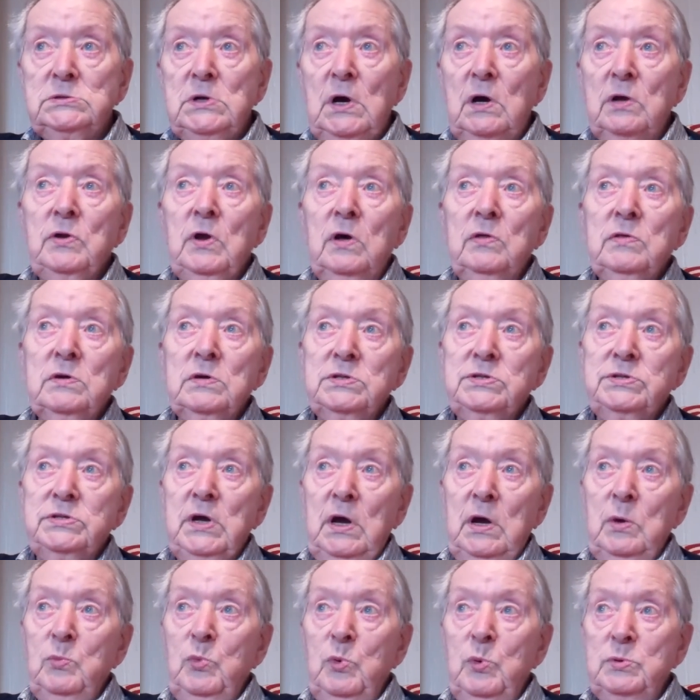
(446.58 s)
Another
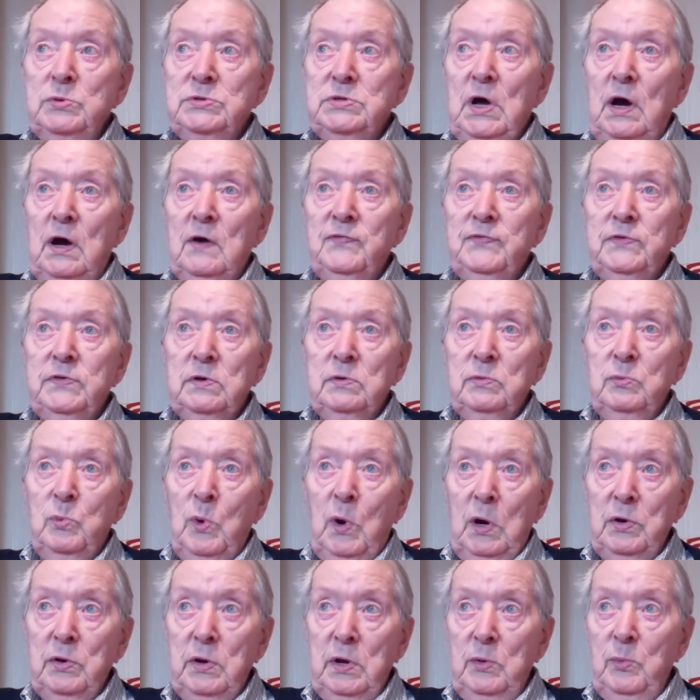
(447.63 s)
time we was after
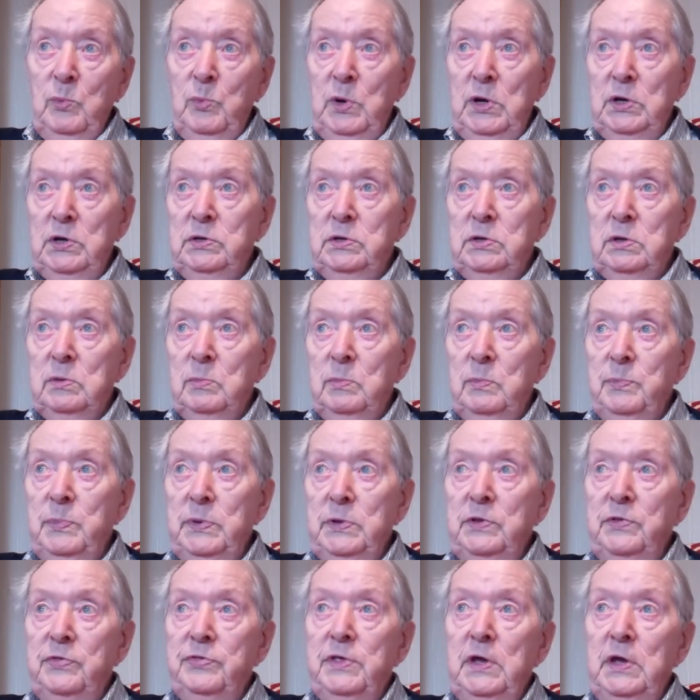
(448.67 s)
one that we'd
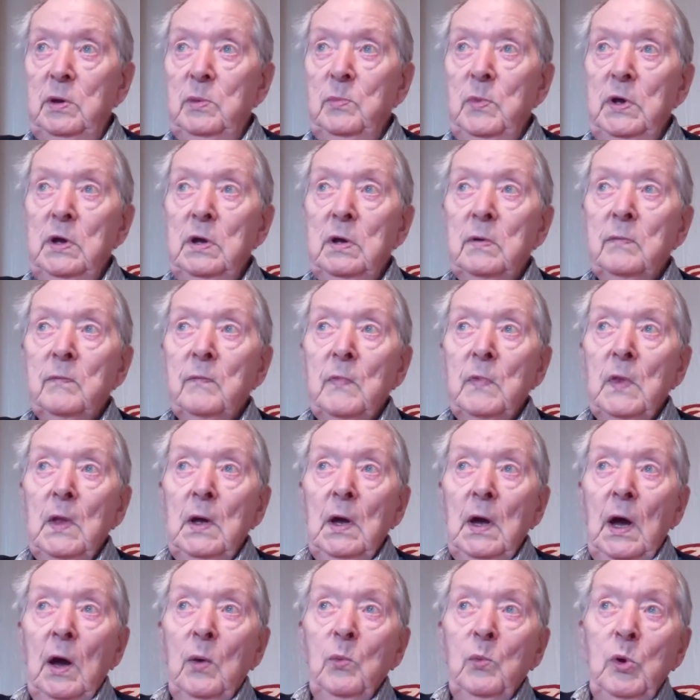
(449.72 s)
been thinking,
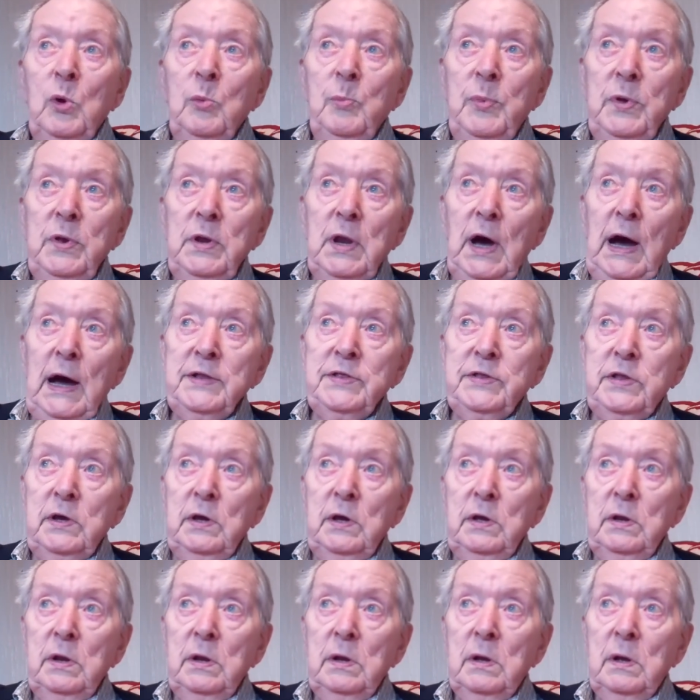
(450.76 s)
and we'd been at
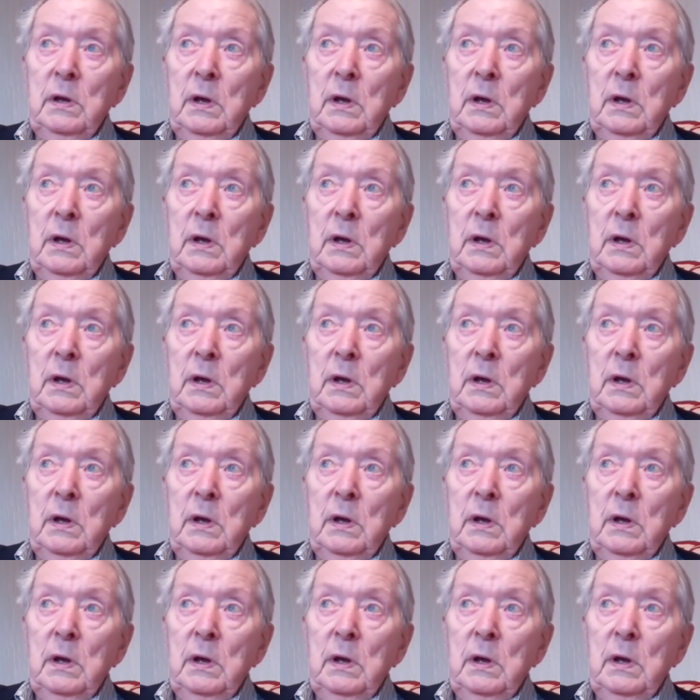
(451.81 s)
it